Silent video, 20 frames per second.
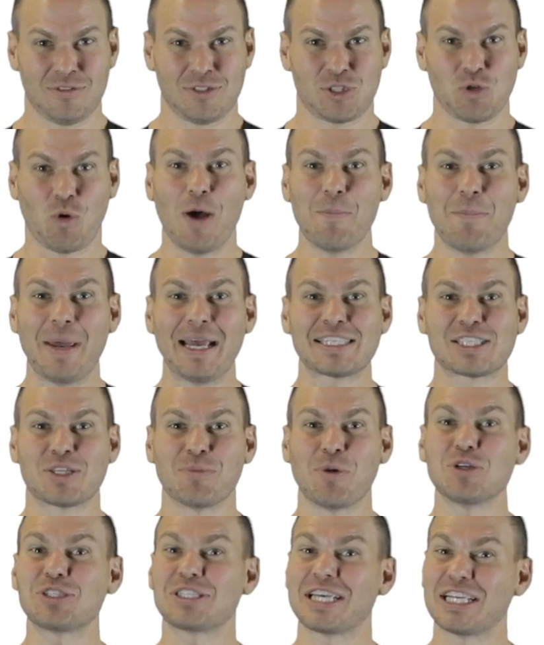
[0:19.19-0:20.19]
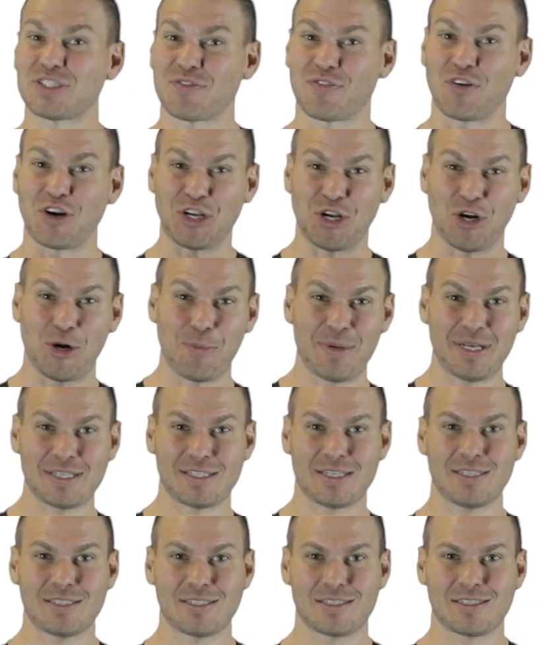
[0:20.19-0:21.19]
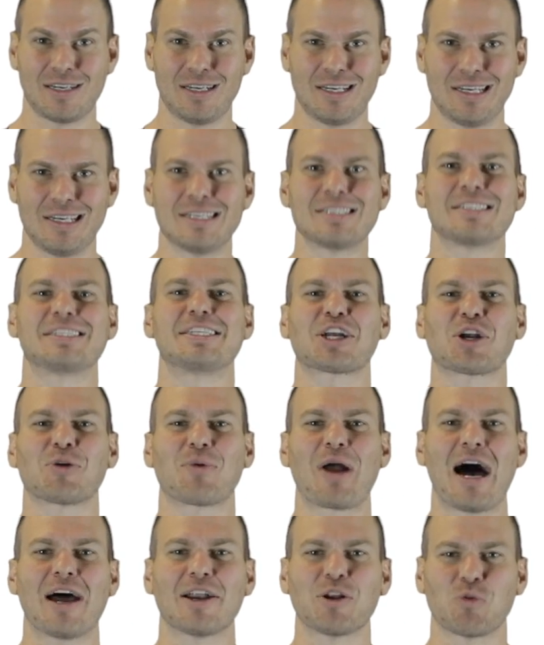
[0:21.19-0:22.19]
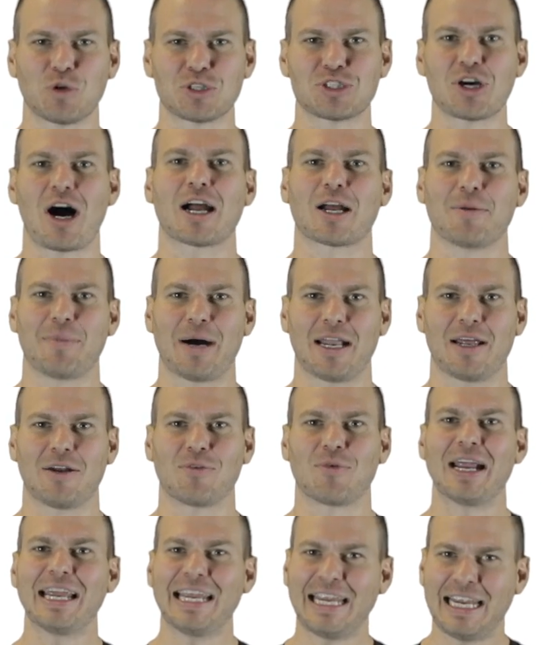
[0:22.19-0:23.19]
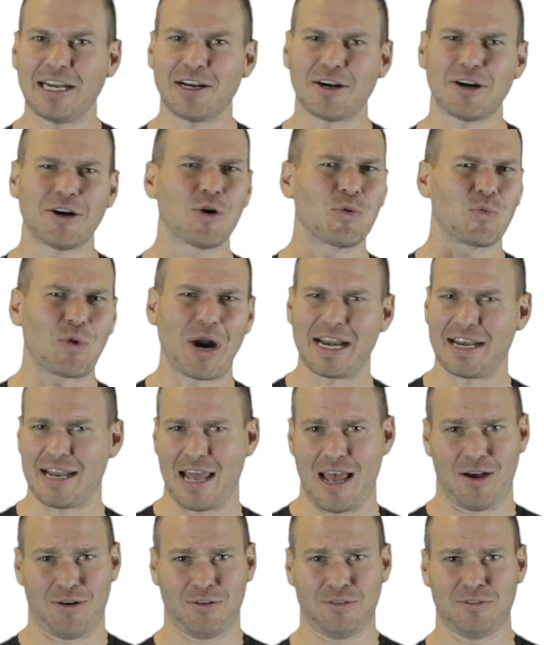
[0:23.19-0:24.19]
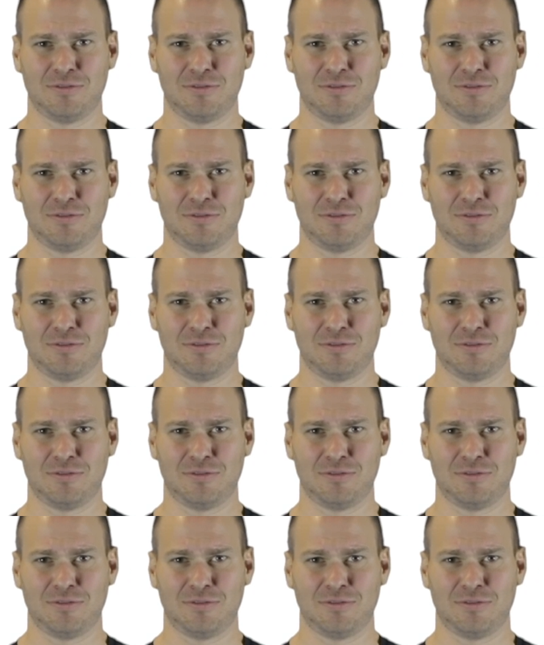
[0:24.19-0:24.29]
So what makes the most sense for your business? Stick around and we'll talk about it right here, right now.